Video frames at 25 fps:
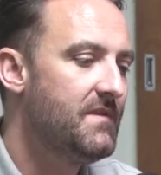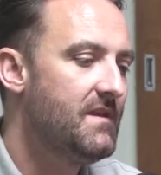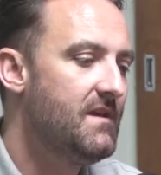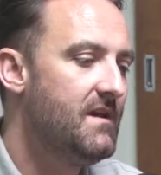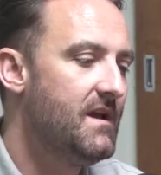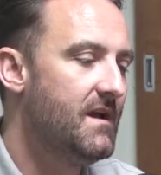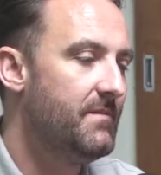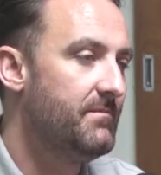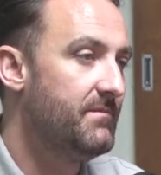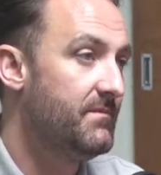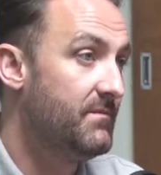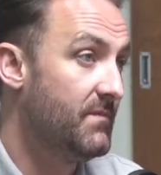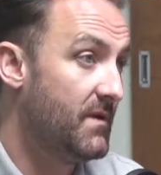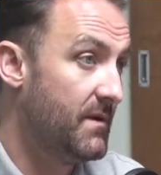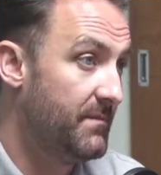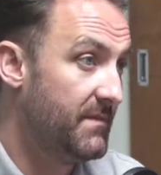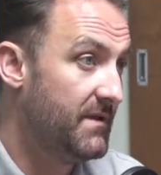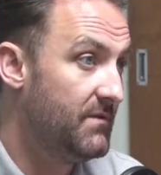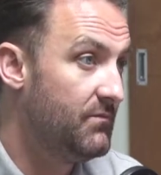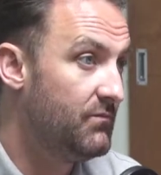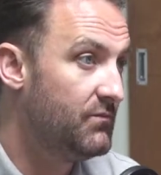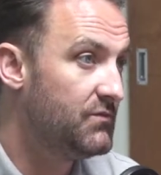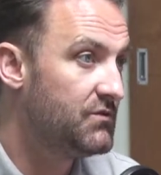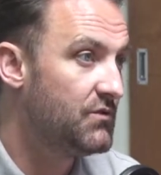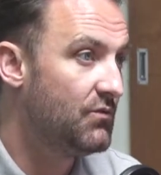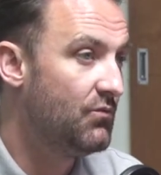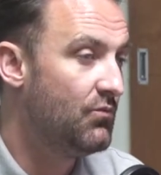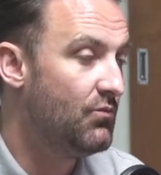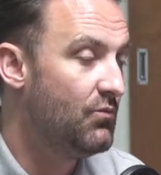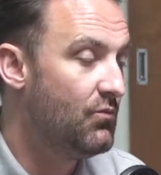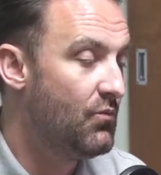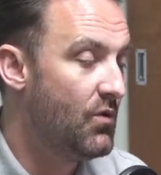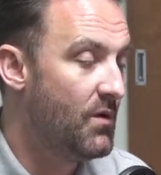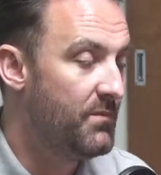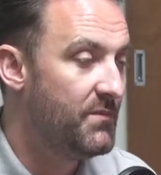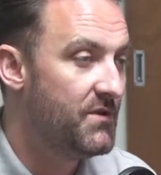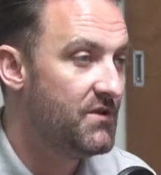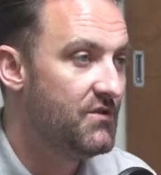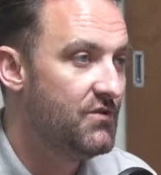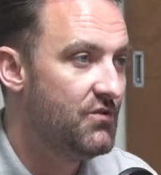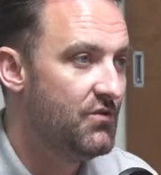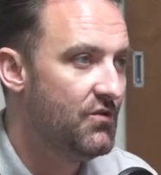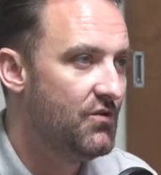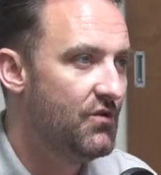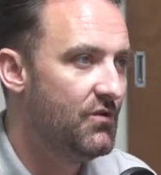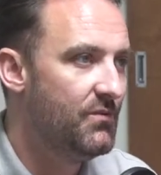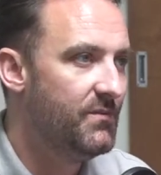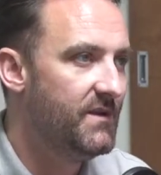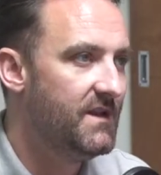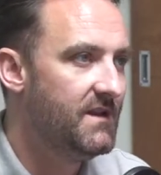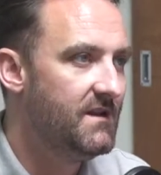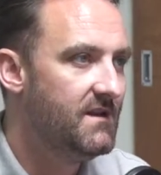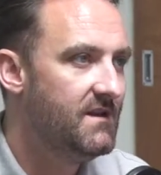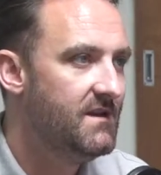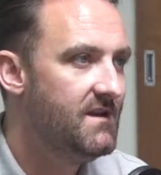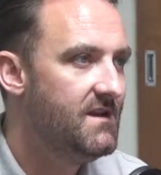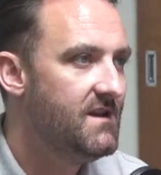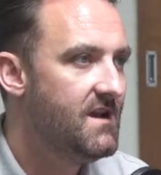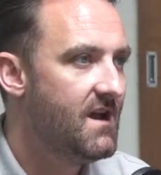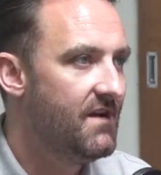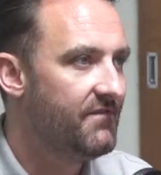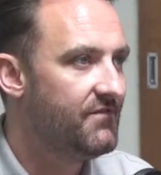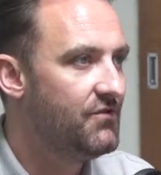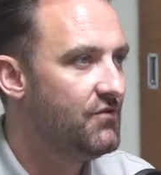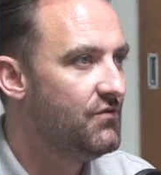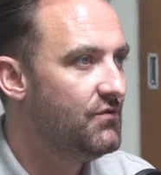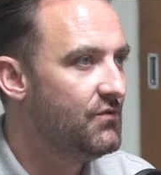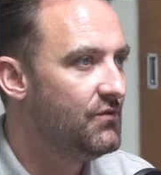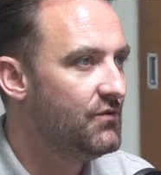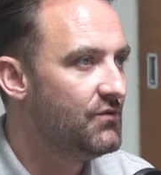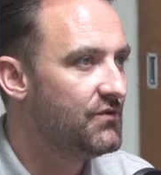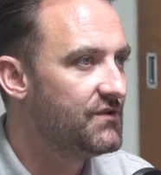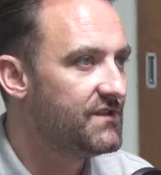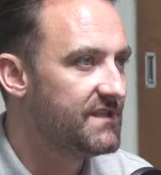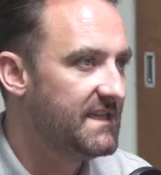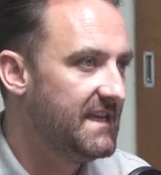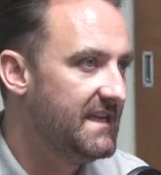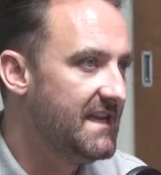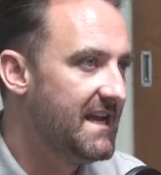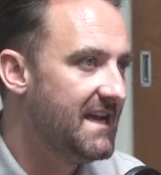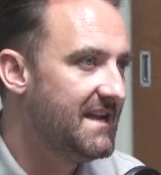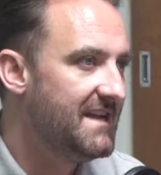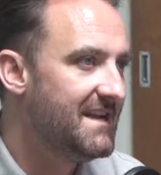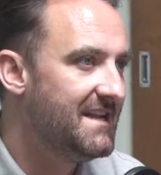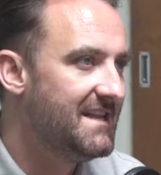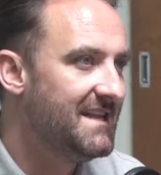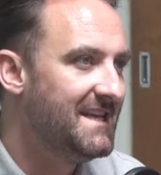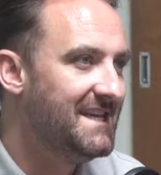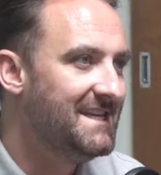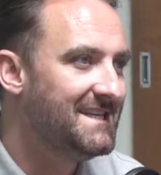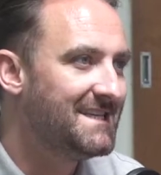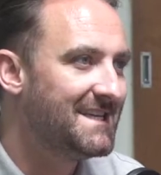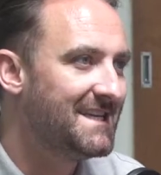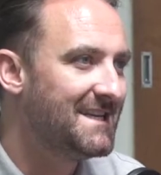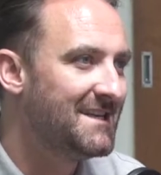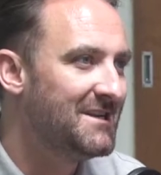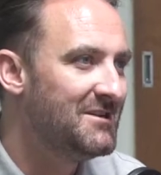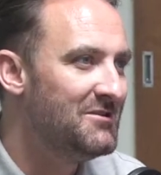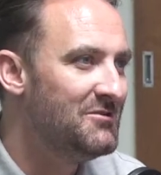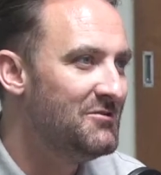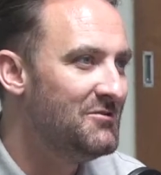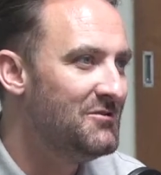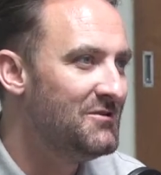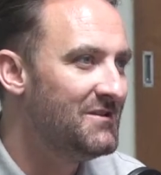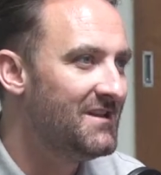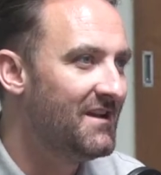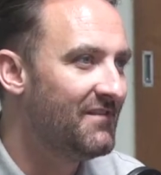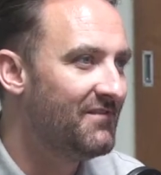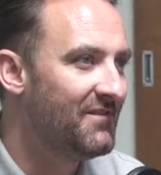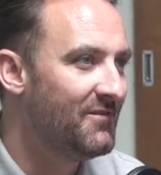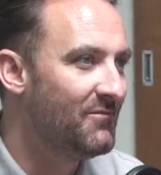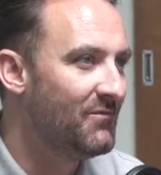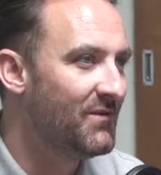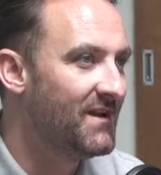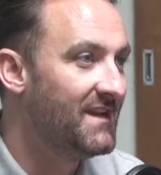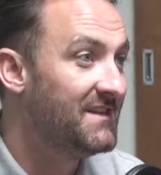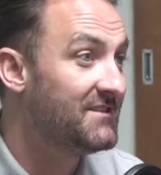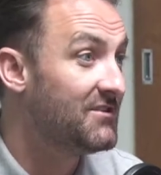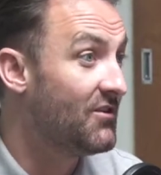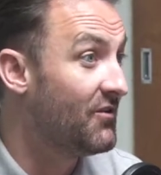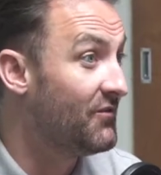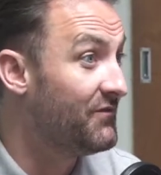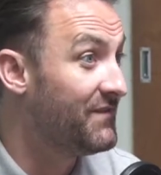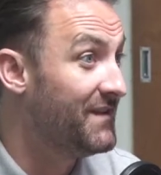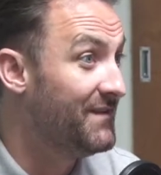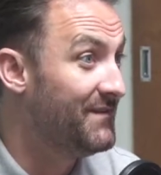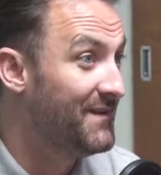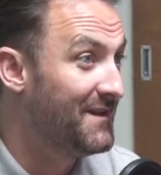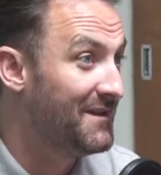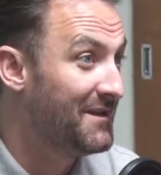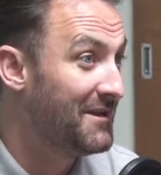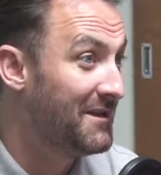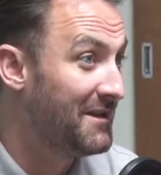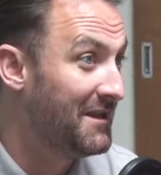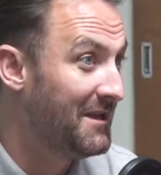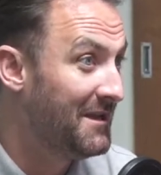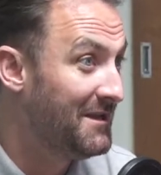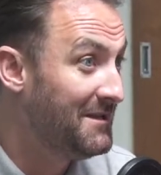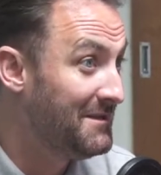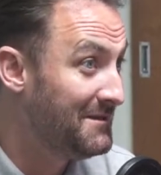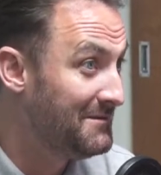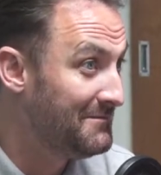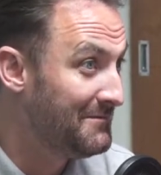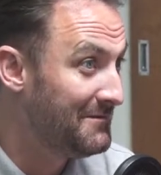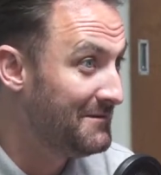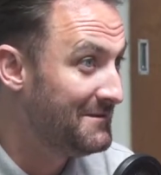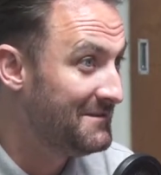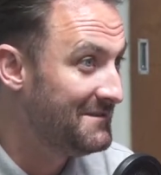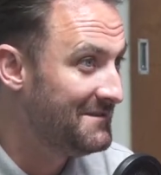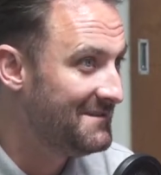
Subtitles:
So what about you? Have you seen any of these kind of new, different ways, or have you even created one?